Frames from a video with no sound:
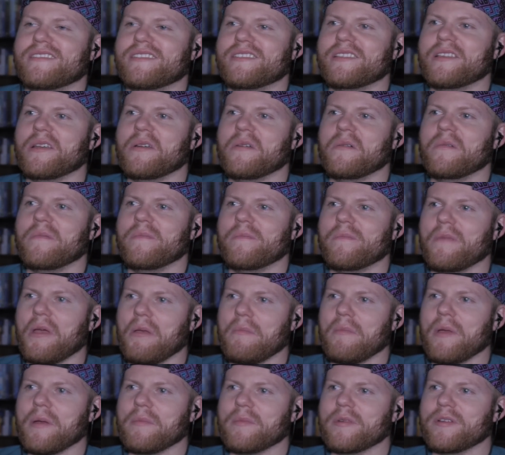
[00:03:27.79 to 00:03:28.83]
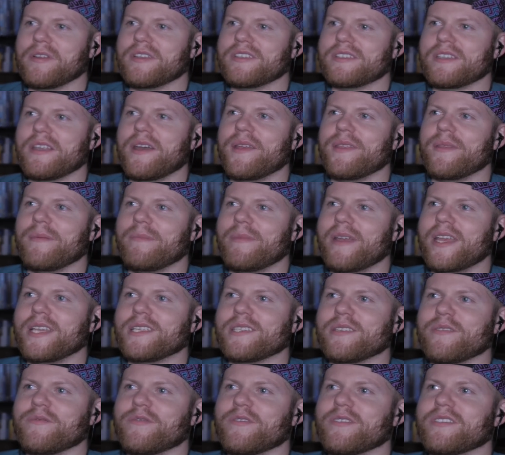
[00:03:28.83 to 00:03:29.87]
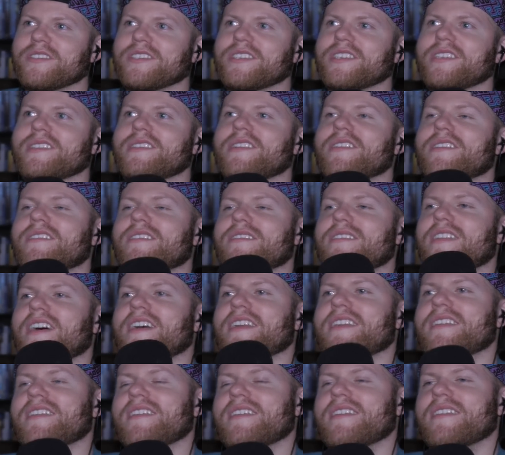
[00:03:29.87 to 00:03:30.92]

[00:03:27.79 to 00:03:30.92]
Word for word: so my memory is not the best of what she looked like.